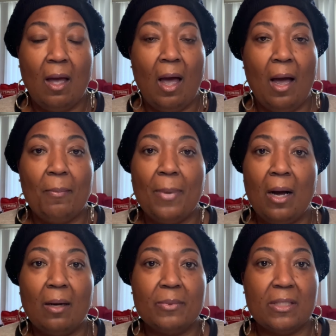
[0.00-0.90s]
I
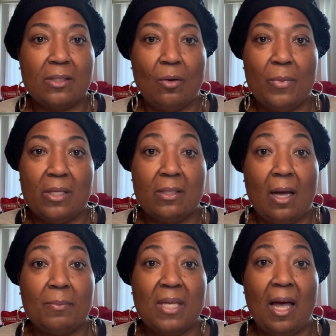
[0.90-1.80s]
bombed it so many
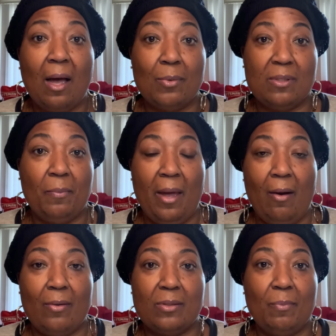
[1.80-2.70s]
times, I was embarrassed.